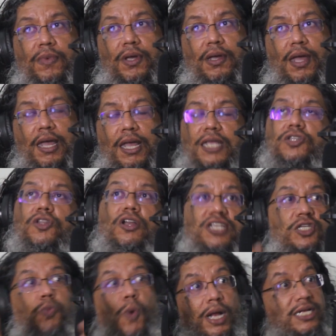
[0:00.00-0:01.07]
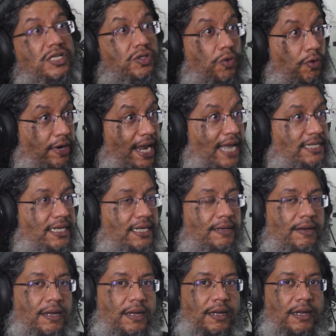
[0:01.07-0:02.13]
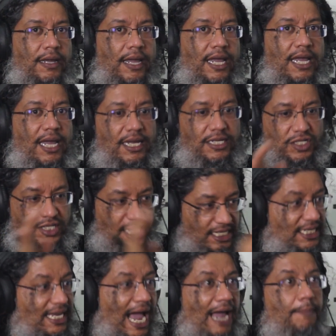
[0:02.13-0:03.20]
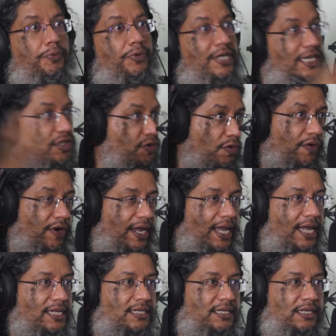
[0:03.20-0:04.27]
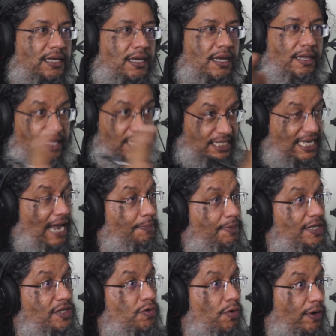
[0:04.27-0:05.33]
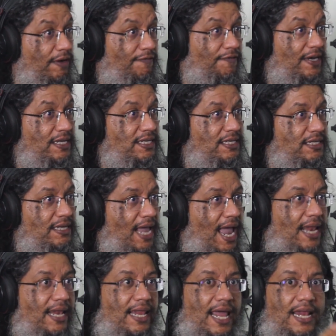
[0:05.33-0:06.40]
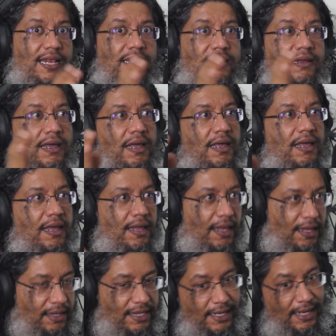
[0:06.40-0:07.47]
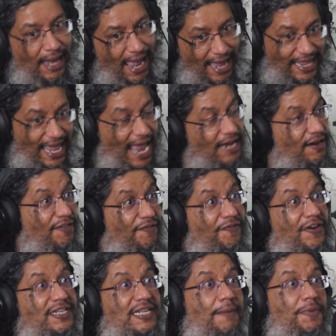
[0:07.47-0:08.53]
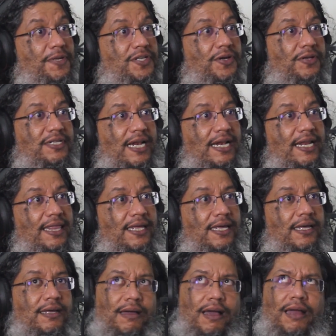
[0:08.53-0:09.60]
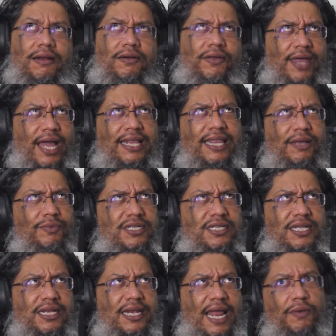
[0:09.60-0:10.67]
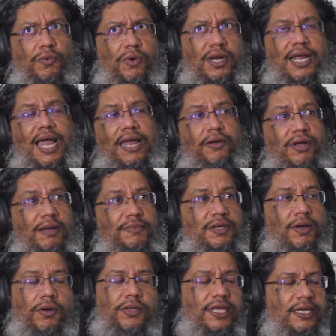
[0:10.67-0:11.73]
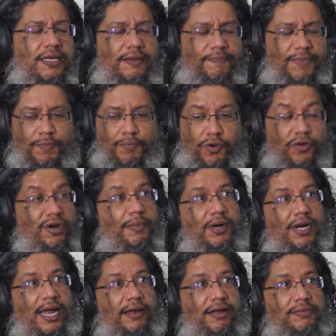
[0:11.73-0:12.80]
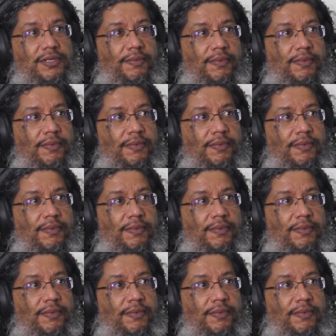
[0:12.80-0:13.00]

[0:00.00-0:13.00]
It's not just one story, as in it's this guy punya story. It's this guy punya story first, and then at the end of the first episode, suddenly I don't know, I think it was the network guy who comes, or the programmer guy who comes.